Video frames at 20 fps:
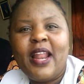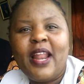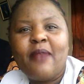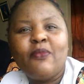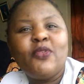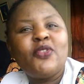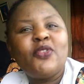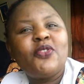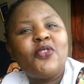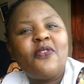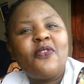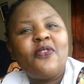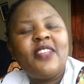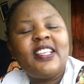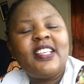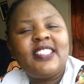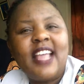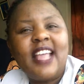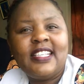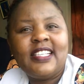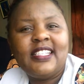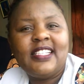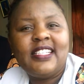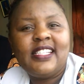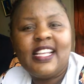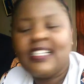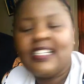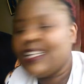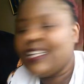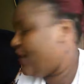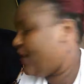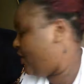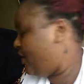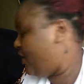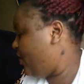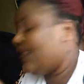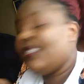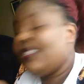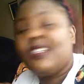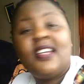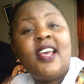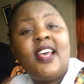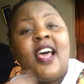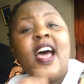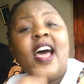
and most of the sizes that are used,